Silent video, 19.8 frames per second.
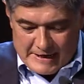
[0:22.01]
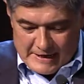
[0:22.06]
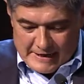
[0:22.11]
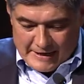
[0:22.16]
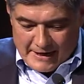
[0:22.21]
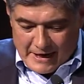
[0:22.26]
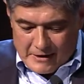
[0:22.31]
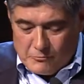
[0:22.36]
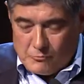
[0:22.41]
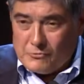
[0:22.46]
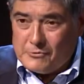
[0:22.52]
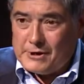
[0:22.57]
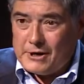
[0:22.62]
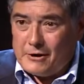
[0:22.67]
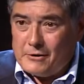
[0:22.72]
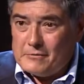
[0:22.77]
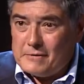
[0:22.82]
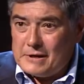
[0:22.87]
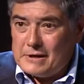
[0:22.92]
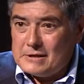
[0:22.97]
And we
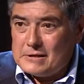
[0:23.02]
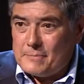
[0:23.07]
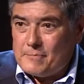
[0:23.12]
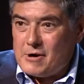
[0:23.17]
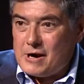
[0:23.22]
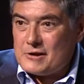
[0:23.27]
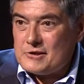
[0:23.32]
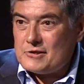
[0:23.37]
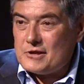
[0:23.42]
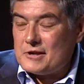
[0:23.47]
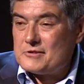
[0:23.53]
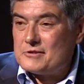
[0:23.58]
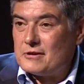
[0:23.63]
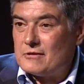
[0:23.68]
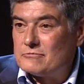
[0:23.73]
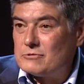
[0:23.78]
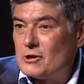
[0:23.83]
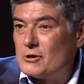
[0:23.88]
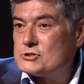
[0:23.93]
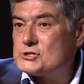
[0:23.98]
are in the process of
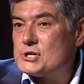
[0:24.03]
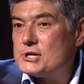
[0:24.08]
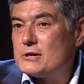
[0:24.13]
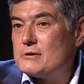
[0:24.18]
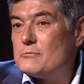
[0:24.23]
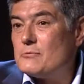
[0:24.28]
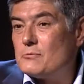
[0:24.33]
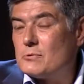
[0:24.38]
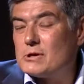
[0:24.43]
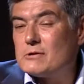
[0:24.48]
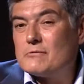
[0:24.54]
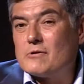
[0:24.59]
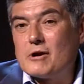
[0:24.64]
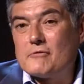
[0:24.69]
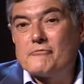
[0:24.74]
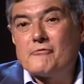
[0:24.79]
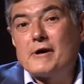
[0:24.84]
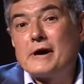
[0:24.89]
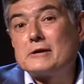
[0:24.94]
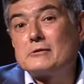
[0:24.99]
launching one of our
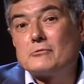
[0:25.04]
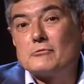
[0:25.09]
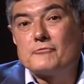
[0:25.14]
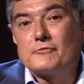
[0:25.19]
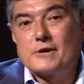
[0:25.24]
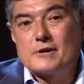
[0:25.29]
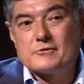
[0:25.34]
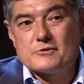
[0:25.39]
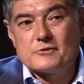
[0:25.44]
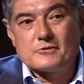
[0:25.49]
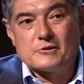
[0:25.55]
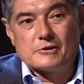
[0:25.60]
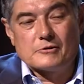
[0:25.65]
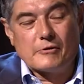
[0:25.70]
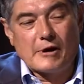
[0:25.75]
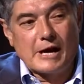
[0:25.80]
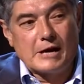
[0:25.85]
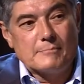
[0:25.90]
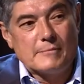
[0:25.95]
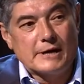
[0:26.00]
final phases in
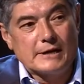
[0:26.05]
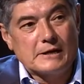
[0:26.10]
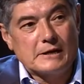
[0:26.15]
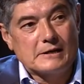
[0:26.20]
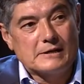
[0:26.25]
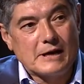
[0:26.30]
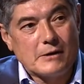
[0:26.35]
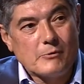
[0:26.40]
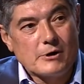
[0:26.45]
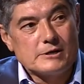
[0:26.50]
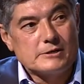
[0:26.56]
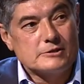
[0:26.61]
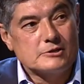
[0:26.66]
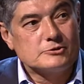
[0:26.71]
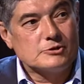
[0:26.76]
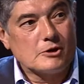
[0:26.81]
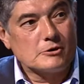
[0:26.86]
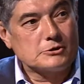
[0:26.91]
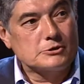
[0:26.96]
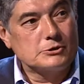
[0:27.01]
grant making, and I wanted to
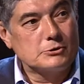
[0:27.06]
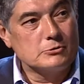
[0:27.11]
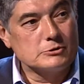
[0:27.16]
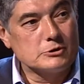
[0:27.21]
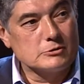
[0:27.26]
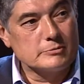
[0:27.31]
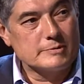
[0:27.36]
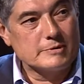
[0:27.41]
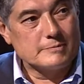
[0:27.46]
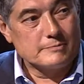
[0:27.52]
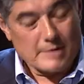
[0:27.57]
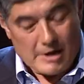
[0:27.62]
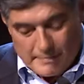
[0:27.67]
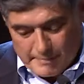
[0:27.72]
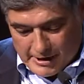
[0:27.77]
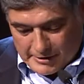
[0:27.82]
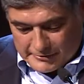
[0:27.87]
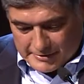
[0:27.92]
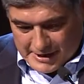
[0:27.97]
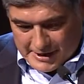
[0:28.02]
talk to you a little bit
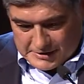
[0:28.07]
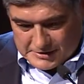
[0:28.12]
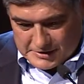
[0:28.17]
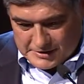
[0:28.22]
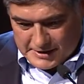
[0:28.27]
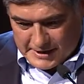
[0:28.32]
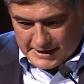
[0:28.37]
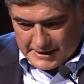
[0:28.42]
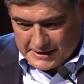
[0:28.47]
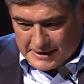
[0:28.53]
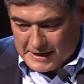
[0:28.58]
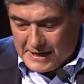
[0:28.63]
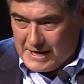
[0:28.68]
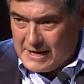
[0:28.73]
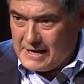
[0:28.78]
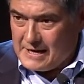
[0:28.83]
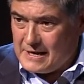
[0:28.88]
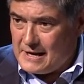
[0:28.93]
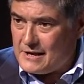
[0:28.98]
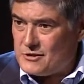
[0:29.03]
about that today
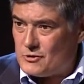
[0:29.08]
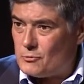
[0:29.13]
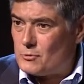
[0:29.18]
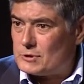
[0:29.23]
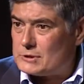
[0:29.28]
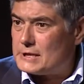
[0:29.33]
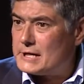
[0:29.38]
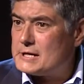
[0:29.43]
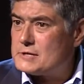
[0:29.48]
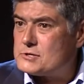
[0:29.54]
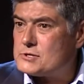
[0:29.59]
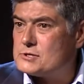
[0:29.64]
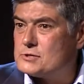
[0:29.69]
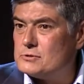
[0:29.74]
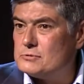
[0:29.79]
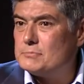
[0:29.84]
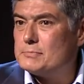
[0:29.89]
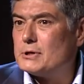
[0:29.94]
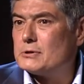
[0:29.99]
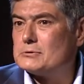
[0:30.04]
as it relates to
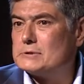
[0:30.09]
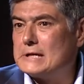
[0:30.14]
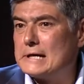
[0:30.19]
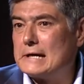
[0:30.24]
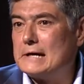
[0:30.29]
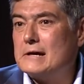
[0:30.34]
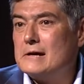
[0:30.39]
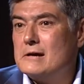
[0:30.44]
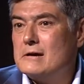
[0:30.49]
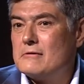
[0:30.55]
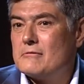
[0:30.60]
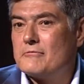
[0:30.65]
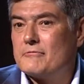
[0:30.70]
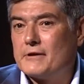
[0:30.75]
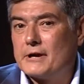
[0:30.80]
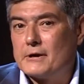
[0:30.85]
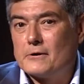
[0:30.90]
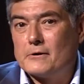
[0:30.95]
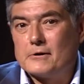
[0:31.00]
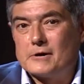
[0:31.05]
building
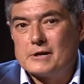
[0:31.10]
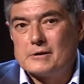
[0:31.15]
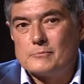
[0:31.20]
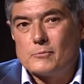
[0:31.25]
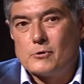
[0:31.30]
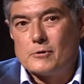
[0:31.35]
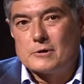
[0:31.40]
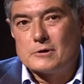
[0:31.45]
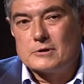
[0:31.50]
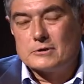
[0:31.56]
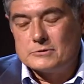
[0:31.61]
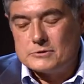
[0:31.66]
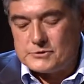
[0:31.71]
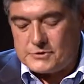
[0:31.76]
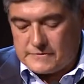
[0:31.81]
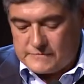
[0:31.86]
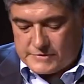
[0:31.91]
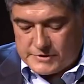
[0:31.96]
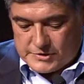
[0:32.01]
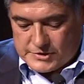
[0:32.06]
fairer and more
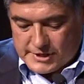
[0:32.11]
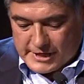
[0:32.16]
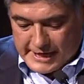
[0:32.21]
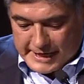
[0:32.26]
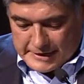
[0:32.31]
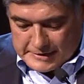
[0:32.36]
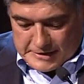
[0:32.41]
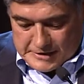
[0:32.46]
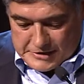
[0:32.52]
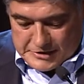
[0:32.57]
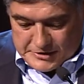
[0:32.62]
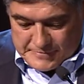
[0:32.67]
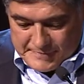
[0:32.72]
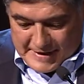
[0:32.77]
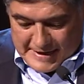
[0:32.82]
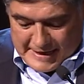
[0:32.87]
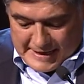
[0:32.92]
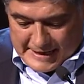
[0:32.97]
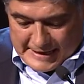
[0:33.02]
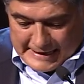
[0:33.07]
inclusive societies.
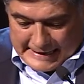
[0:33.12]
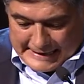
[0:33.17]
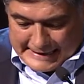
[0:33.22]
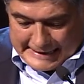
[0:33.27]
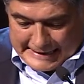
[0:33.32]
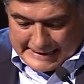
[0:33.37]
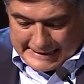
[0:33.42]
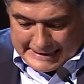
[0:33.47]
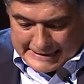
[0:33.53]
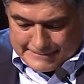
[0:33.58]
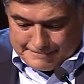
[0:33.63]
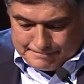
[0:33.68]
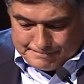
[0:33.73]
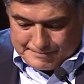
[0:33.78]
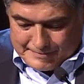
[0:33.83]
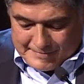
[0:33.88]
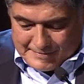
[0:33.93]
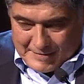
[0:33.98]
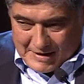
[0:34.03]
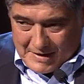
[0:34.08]

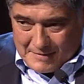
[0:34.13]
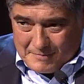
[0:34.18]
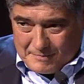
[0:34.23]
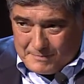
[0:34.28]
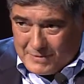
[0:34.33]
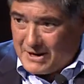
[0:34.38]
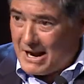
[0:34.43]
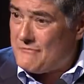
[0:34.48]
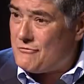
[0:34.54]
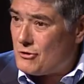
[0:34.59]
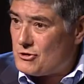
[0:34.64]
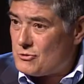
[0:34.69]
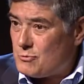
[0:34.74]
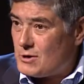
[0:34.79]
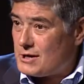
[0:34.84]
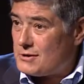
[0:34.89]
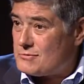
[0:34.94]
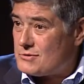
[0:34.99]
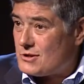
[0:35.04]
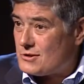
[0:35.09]
But I first want
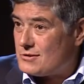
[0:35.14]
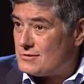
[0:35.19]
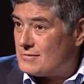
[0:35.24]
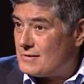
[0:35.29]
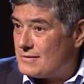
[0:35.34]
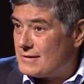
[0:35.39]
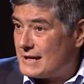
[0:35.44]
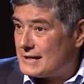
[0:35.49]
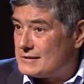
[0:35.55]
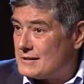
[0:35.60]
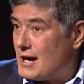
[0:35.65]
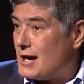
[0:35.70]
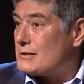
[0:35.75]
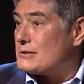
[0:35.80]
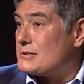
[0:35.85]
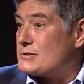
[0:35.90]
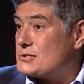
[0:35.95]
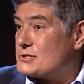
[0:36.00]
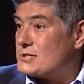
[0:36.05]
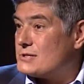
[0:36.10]
to just
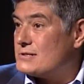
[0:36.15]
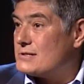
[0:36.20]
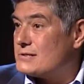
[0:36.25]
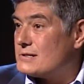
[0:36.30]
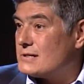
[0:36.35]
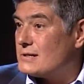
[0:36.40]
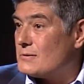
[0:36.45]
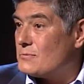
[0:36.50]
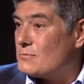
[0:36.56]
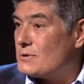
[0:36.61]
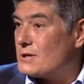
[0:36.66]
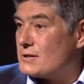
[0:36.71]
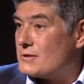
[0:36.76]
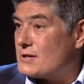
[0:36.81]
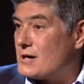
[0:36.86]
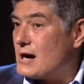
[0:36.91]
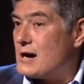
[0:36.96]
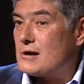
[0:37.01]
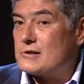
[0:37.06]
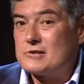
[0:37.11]
acknowledge what the
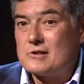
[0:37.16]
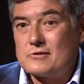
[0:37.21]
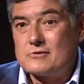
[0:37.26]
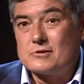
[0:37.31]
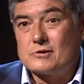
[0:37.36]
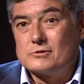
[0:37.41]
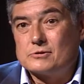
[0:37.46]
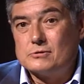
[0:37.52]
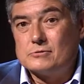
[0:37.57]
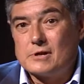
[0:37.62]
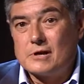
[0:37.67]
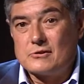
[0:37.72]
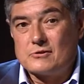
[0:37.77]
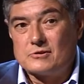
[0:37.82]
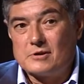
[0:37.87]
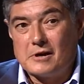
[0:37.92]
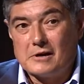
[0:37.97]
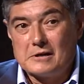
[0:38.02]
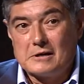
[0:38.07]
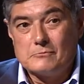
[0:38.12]
Haas Institute has
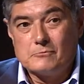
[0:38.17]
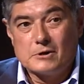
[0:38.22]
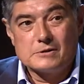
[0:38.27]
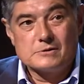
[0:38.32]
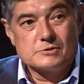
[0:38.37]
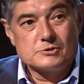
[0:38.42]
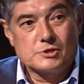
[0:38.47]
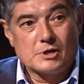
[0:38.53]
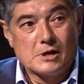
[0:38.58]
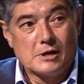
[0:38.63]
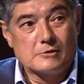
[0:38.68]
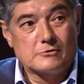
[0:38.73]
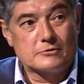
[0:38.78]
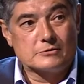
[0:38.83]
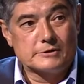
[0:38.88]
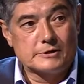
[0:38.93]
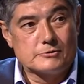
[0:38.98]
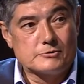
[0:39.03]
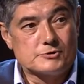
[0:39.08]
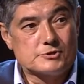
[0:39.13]
done and what John's
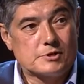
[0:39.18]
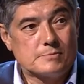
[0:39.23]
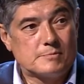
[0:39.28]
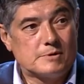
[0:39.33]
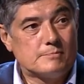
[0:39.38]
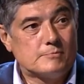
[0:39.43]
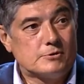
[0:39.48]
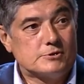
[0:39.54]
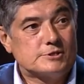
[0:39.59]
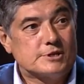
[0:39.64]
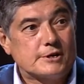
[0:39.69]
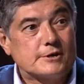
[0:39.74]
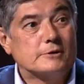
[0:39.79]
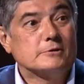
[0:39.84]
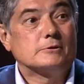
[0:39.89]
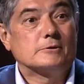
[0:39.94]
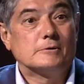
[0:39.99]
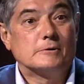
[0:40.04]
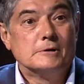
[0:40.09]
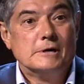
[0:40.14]
leadership in
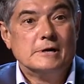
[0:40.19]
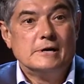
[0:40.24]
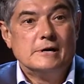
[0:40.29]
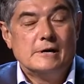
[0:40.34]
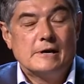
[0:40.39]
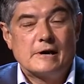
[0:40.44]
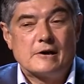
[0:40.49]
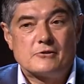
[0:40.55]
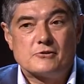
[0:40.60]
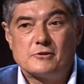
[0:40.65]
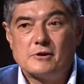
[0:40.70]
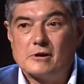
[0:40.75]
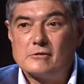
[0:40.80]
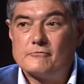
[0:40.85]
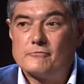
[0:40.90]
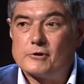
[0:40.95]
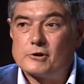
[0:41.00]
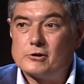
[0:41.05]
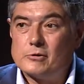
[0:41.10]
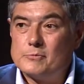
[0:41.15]
particular has done
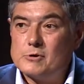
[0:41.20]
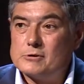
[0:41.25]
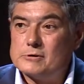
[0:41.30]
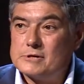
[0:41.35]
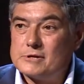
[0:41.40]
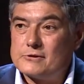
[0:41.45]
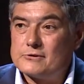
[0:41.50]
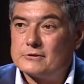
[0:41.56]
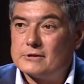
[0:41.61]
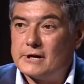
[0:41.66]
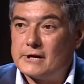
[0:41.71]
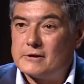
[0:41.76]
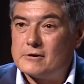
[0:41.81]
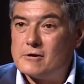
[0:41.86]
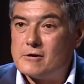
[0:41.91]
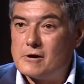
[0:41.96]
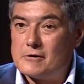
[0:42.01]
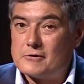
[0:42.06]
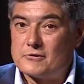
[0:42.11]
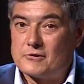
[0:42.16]
for communities like
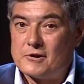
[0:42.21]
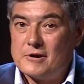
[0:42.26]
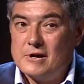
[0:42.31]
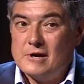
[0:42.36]
ours.